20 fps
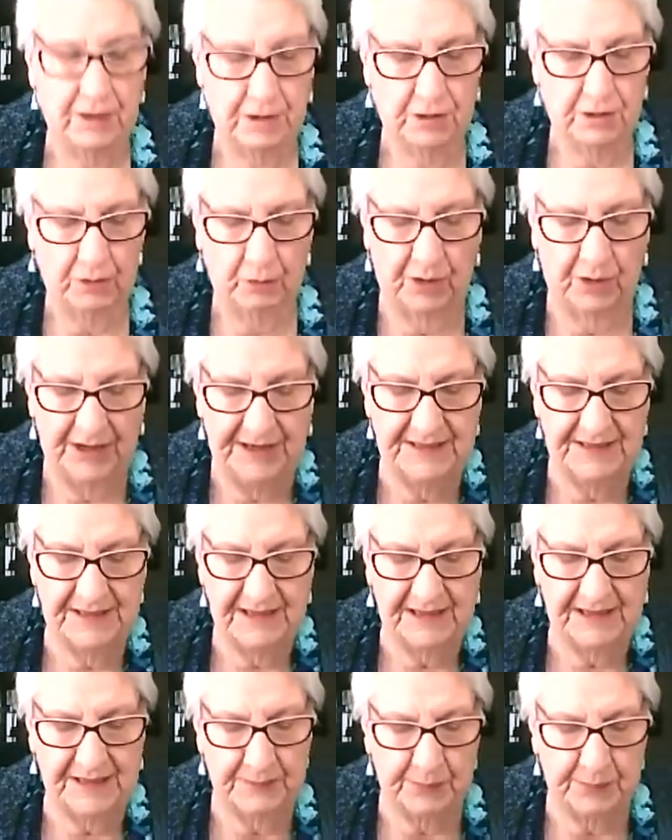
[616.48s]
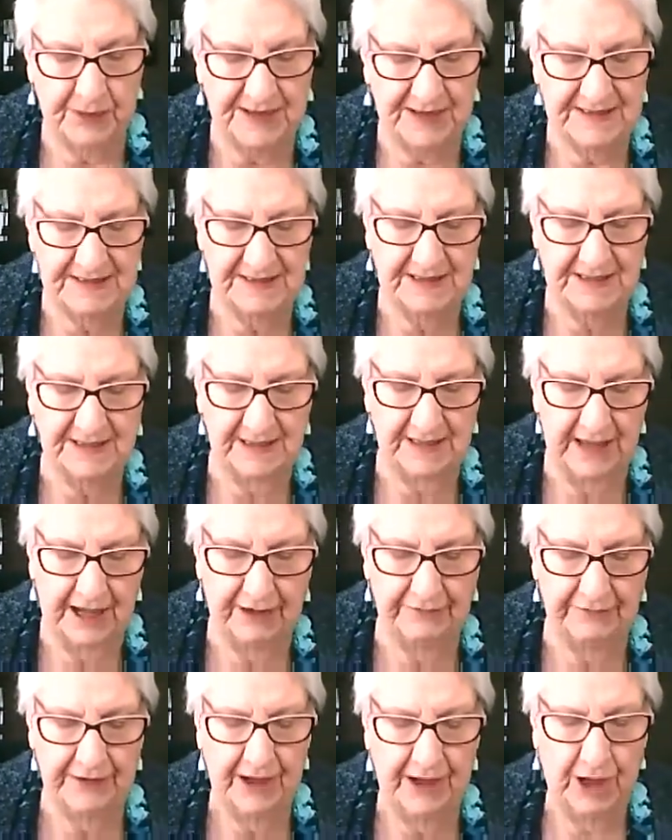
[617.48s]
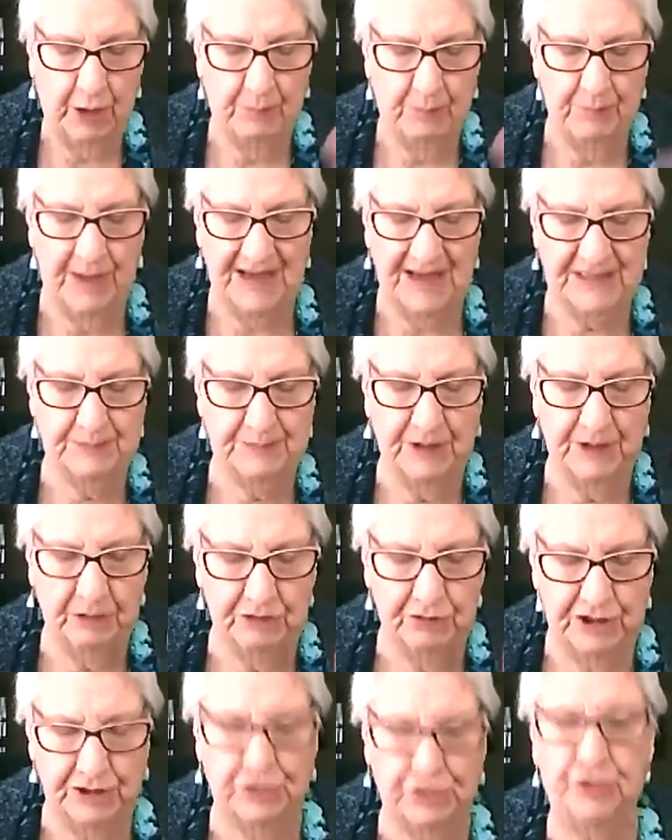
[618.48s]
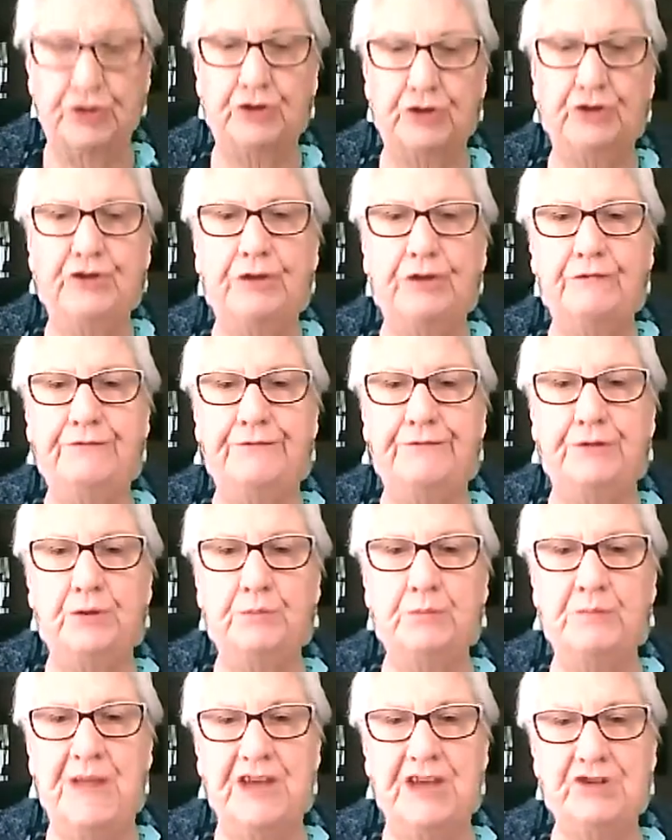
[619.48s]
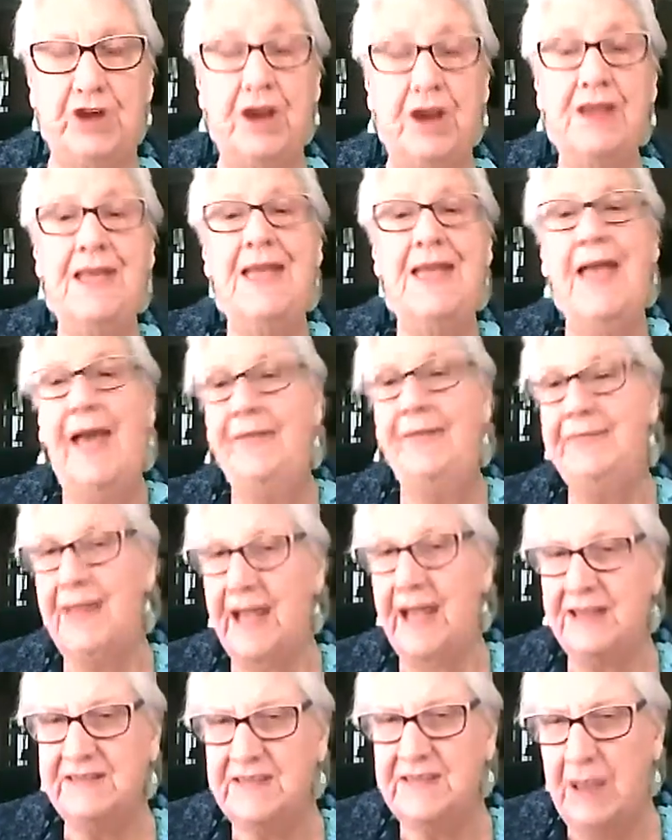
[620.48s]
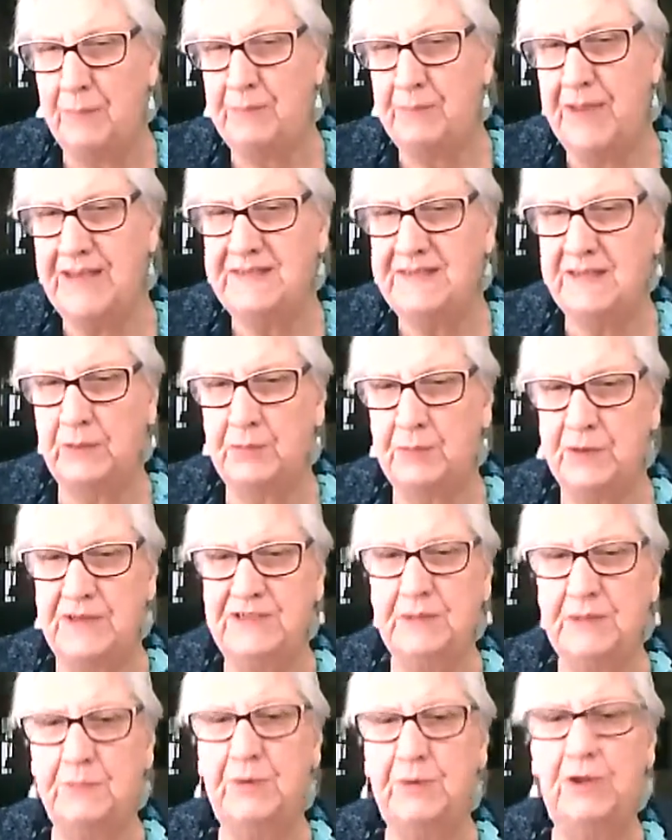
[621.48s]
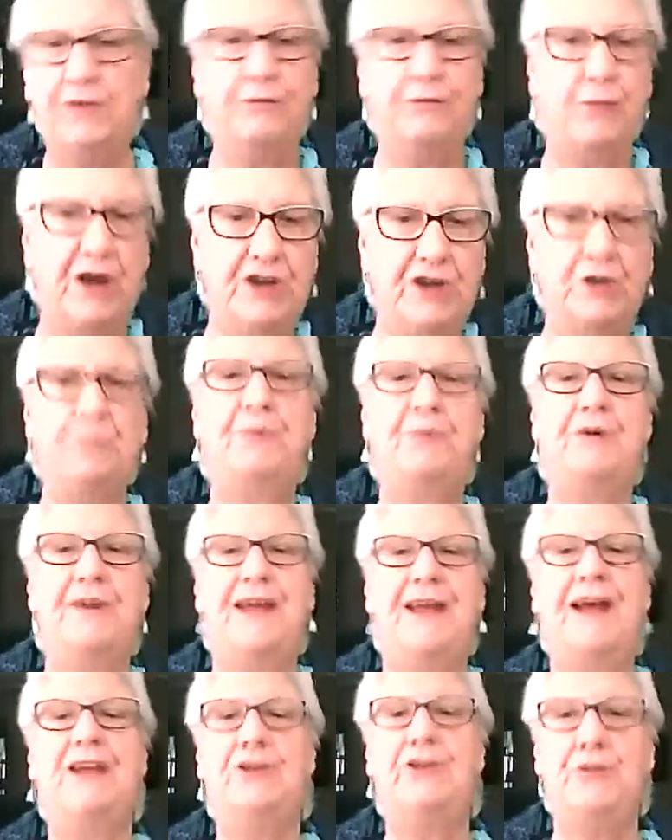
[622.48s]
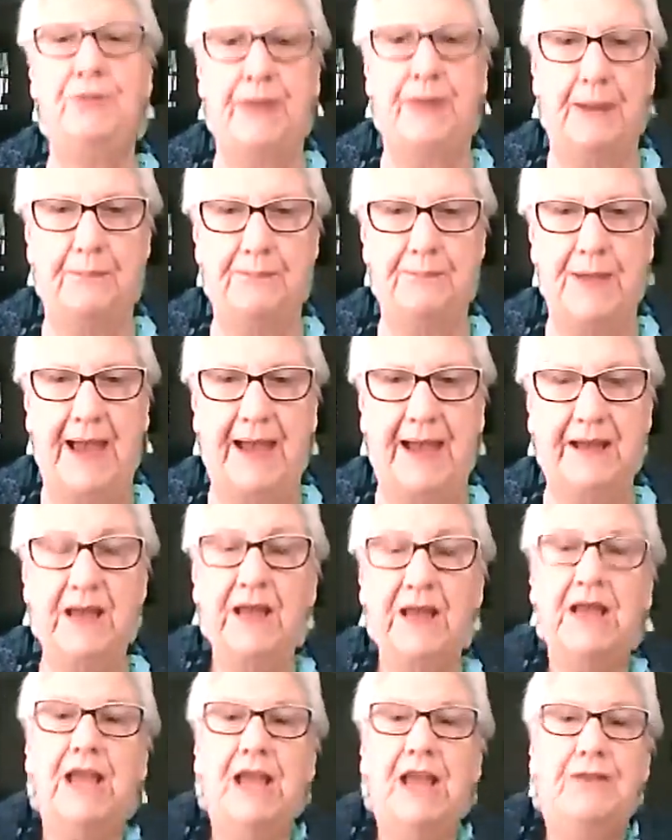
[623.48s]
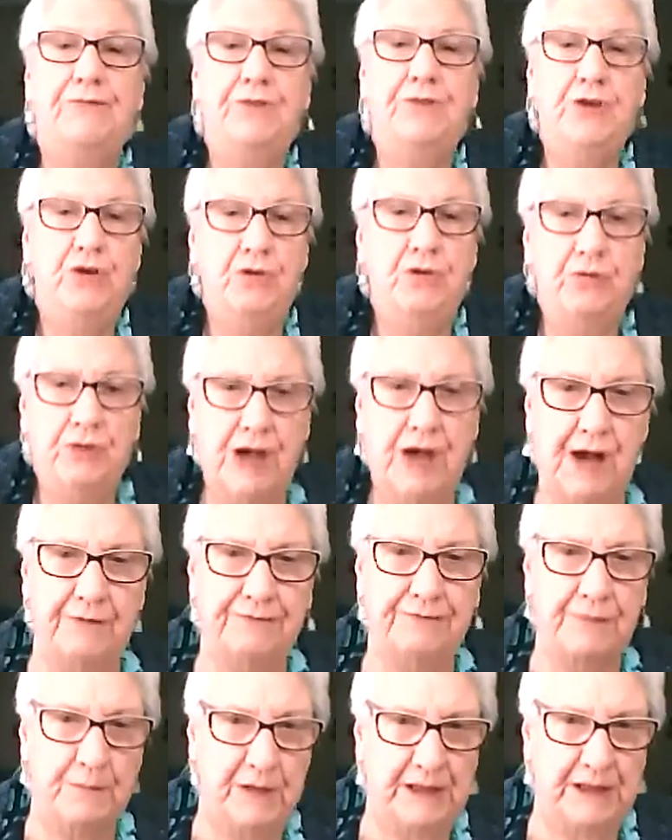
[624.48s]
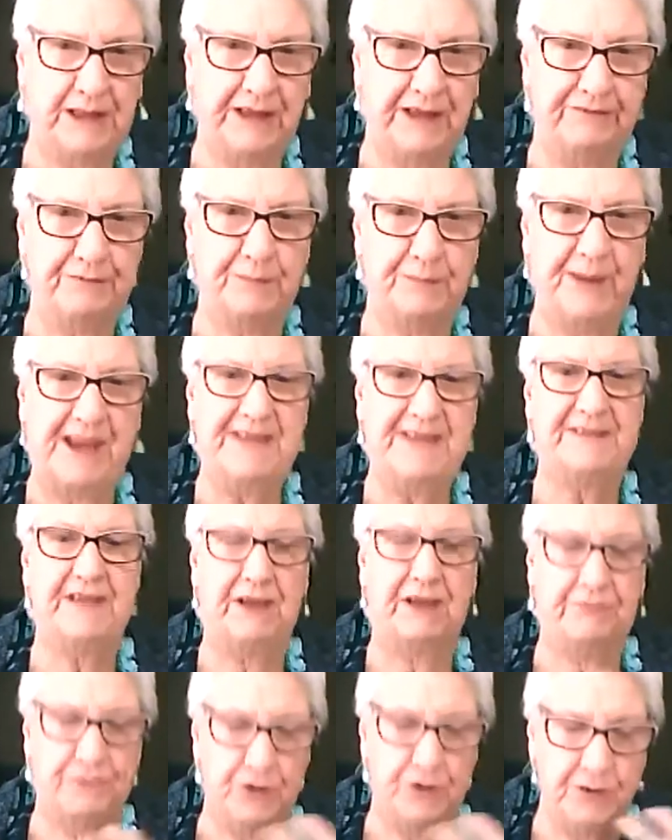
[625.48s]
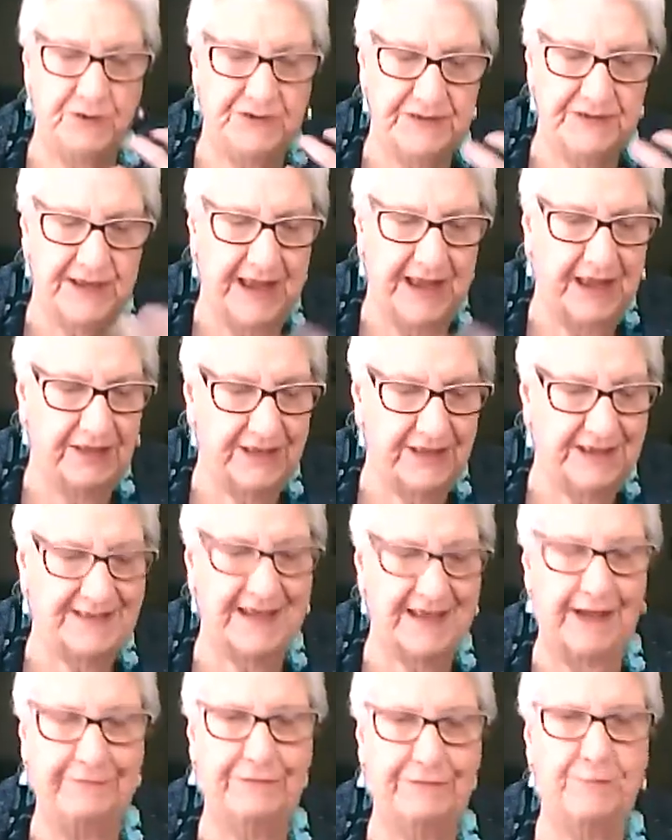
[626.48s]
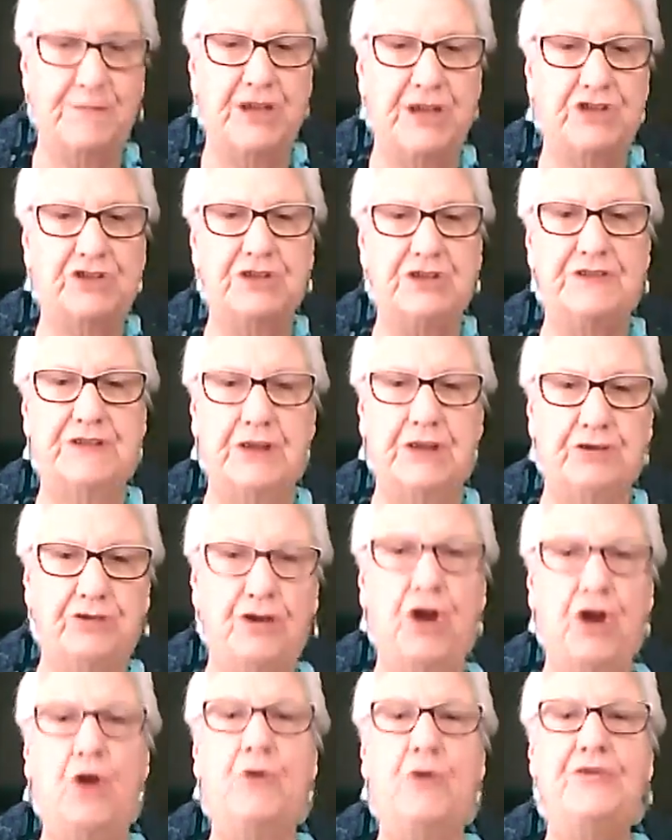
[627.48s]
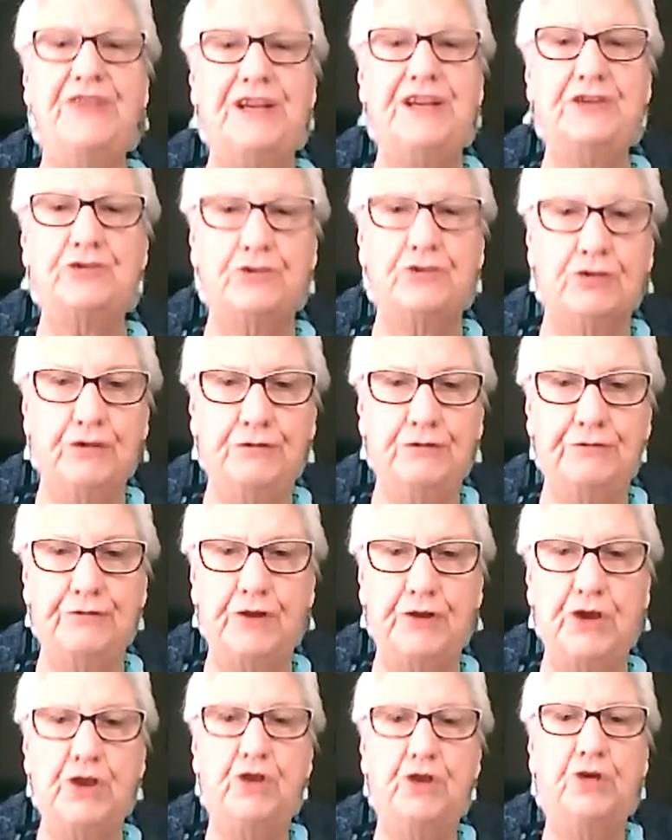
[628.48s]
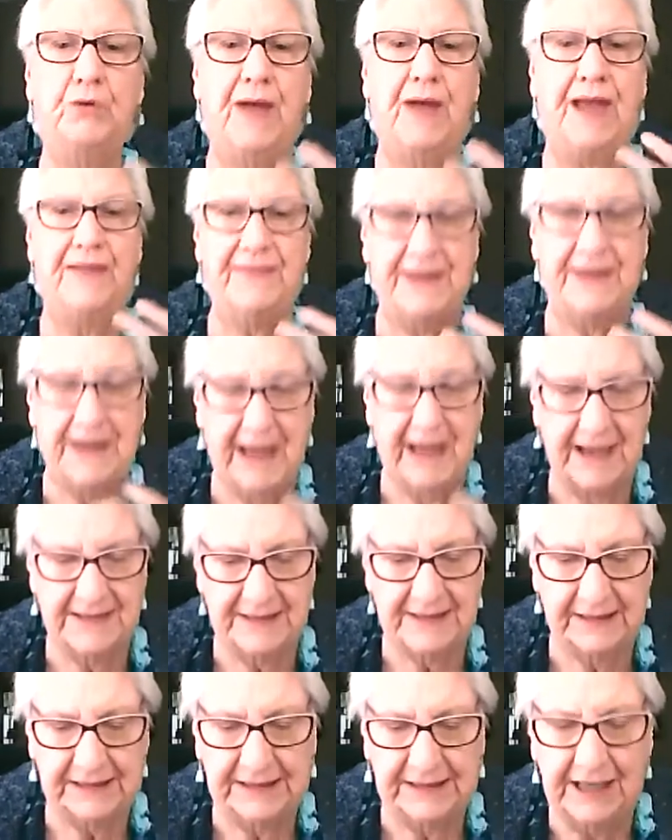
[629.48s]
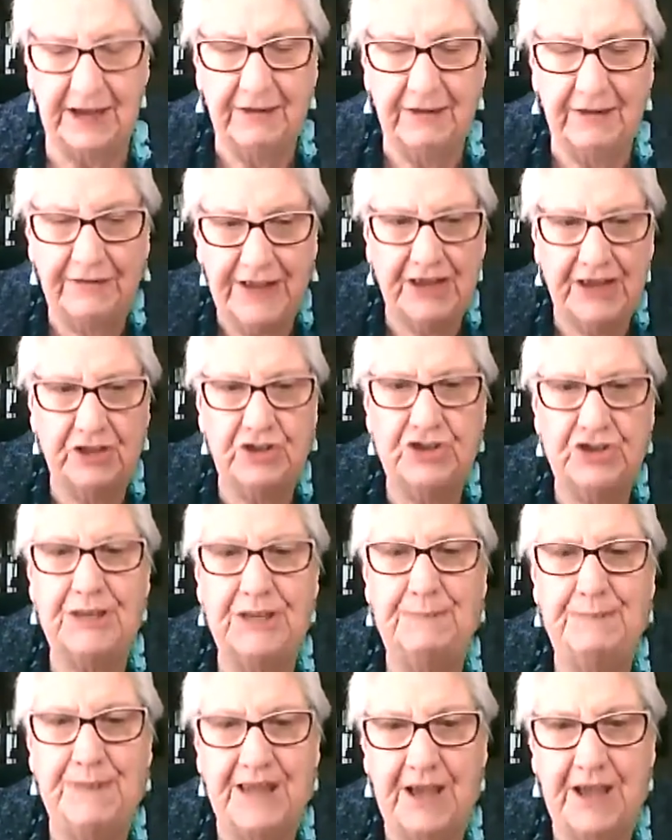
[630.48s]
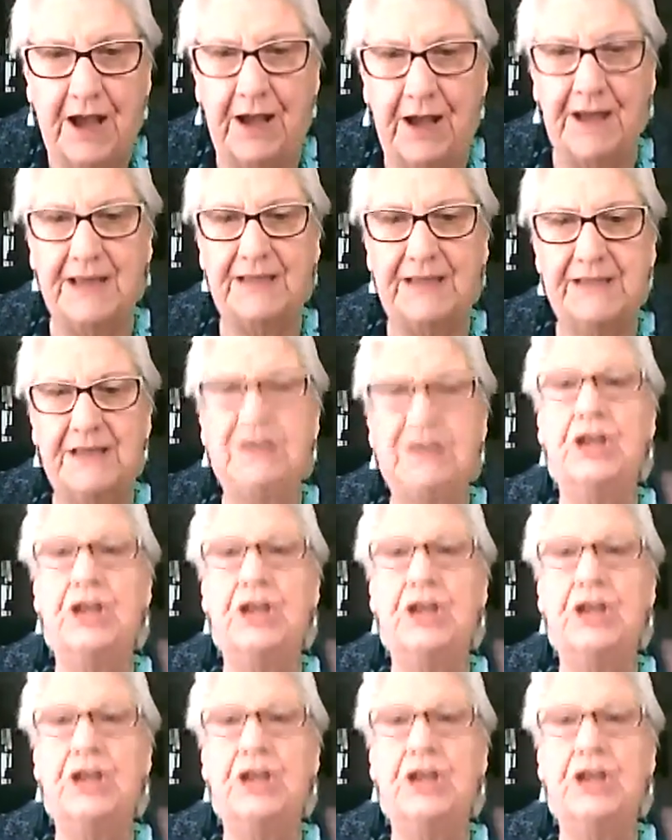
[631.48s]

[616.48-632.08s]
What is expressed in love must be returned in full measure. And that's that basic principle of what you put out, you get back. If you come from a love base, if you say these affirmations and know they're true for you and it has a love energy behind it